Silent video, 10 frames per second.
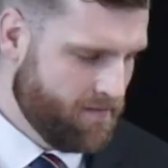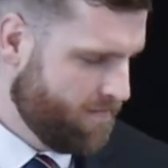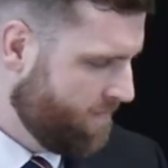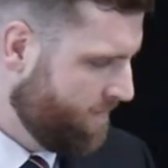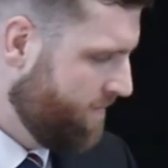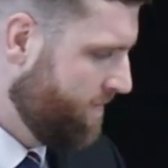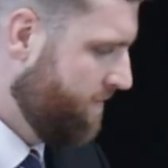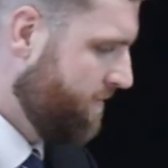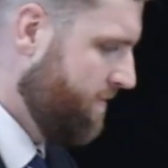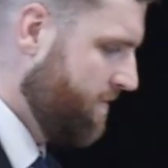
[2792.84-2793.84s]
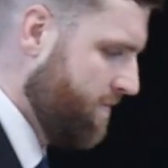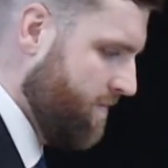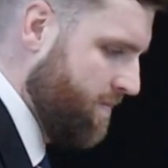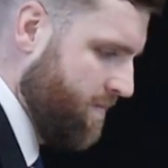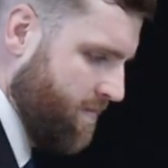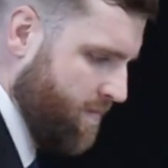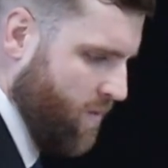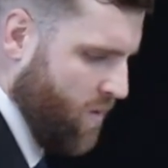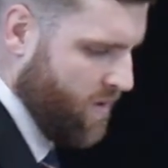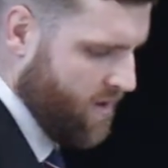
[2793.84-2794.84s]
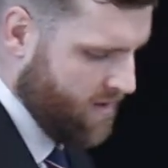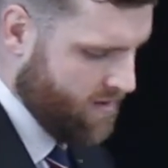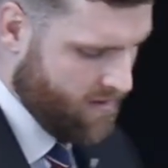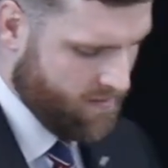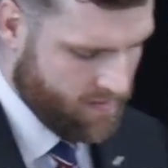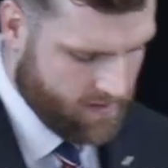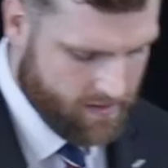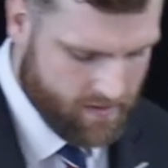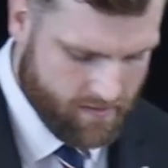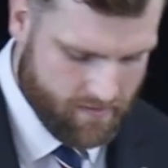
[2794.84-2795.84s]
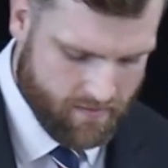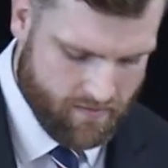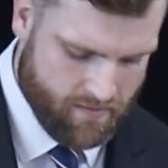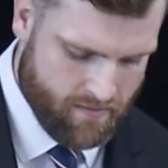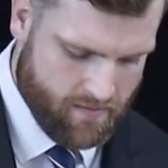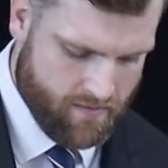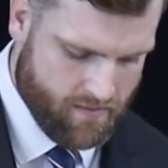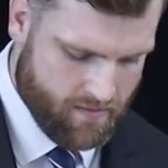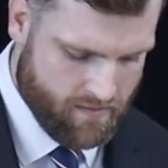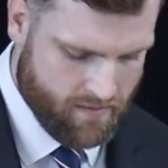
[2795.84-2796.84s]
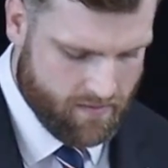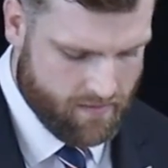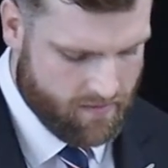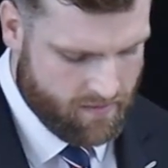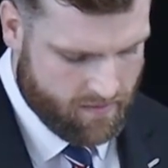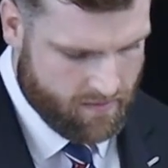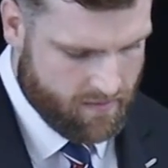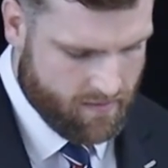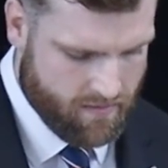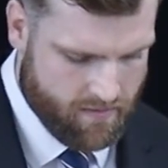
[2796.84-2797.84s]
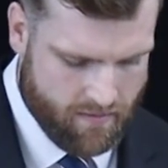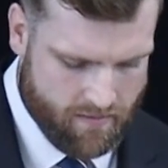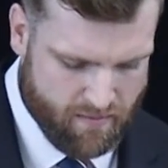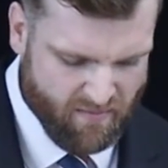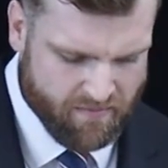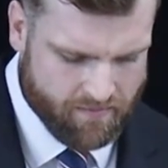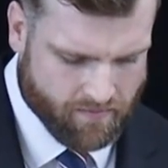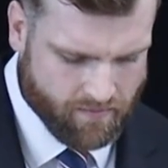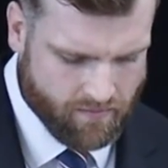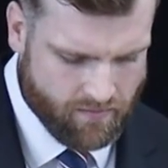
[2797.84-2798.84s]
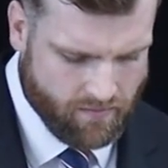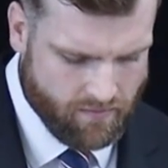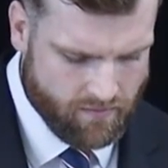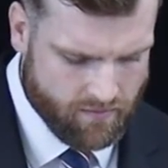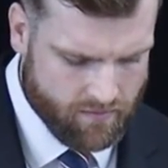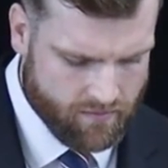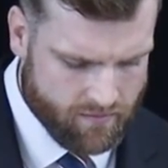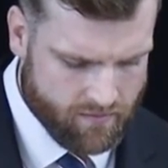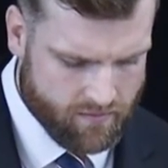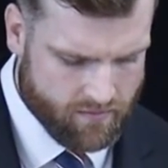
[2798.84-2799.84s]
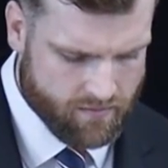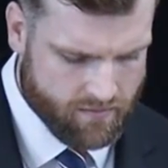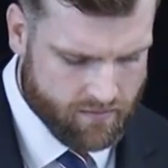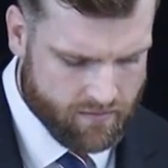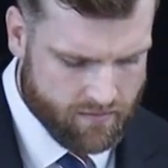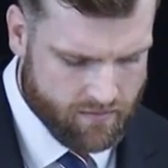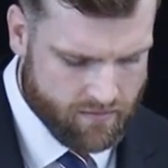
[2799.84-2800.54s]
[no speech]